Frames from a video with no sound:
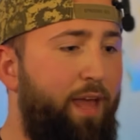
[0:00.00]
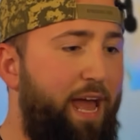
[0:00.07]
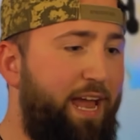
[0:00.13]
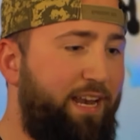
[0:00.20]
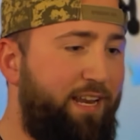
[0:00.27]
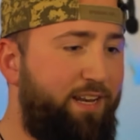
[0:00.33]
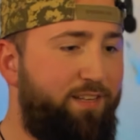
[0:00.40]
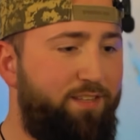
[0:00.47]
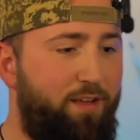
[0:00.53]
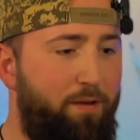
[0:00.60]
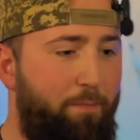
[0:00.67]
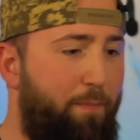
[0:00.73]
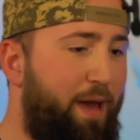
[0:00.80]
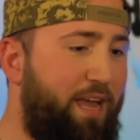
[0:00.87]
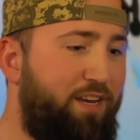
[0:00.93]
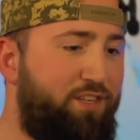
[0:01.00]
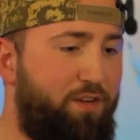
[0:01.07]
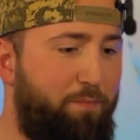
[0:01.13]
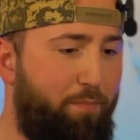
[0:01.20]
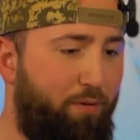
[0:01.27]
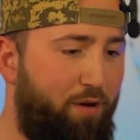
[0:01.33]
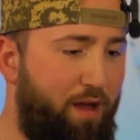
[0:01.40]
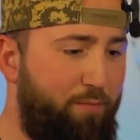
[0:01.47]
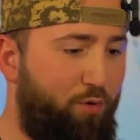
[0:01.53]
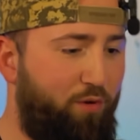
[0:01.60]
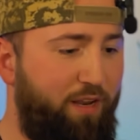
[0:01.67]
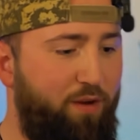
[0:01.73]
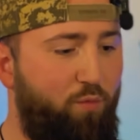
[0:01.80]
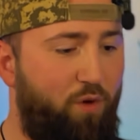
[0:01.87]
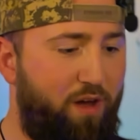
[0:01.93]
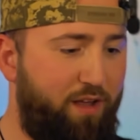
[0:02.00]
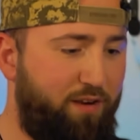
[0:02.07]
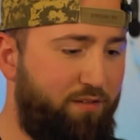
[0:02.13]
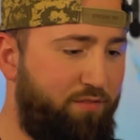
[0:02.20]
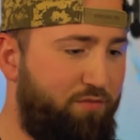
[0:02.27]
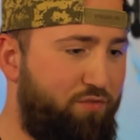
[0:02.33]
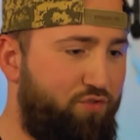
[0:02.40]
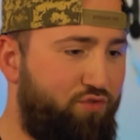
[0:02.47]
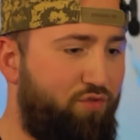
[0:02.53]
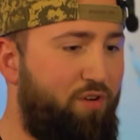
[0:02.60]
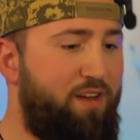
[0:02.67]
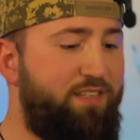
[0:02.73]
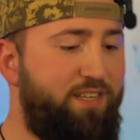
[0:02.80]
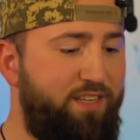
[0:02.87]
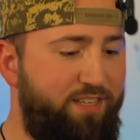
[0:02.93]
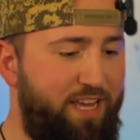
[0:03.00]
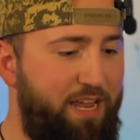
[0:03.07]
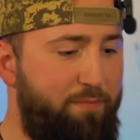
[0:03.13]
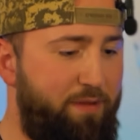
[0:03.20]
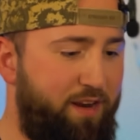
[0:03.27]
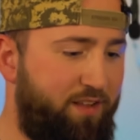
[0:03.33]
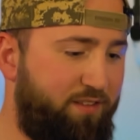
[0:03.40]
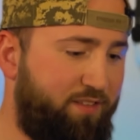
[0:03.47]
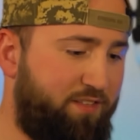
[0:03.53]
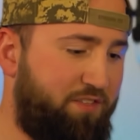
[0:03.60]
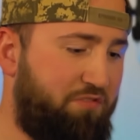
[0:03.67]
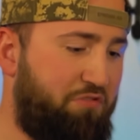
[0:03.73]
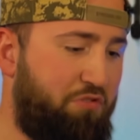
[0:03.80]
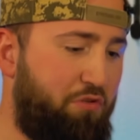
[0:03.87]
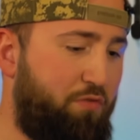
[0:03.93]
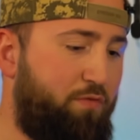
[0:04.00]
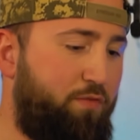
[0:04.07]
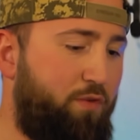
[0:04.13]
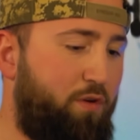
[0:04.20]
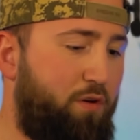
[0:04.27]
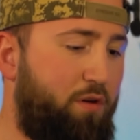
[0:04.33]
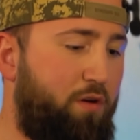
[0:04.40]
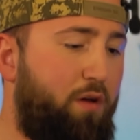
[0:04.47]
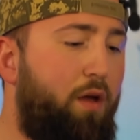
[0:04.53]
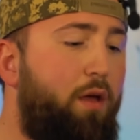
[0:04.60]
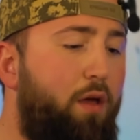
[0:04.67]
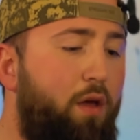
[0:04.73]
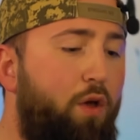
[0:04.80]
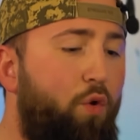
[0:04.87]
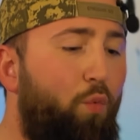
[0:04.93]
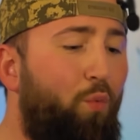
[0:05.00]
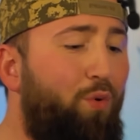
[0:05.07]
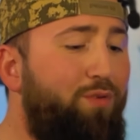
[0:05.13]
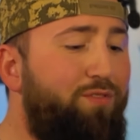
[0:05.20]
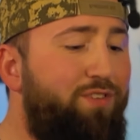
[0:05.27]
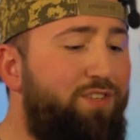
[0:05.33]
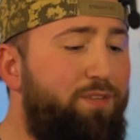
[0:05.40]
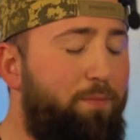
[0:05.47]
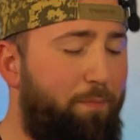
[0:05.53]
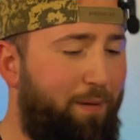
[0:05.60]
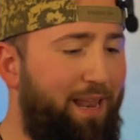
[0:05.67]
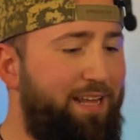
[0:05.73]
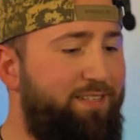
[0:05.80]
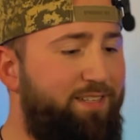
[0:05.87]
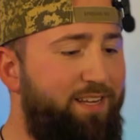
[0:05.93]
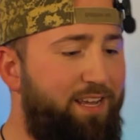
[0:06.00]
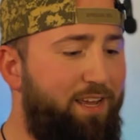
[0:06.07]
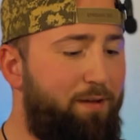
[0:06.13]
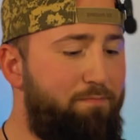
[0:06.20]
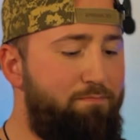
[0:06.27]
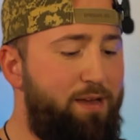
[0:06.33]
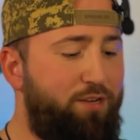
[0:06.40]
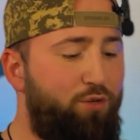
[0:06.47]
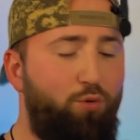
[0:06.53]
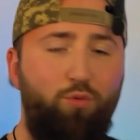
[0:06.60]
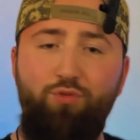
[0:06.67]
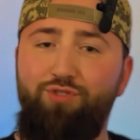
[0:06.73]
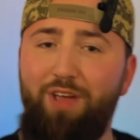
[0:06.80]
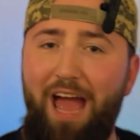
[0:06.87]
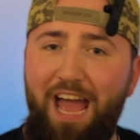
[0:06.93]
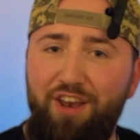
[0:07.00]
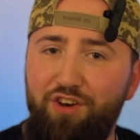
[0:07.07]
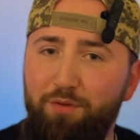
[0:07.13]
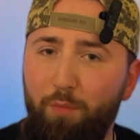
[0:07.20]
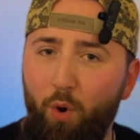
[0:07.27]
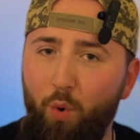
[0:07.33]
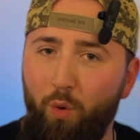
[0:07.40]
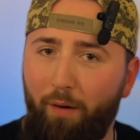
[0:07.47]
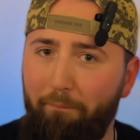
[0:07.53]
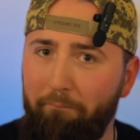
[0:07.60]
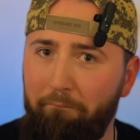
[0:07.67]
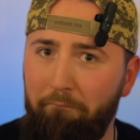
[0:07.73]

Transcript: And it is a paint and prime all in one, dries in 10 minutes, good for woods, plastic, metals, and more.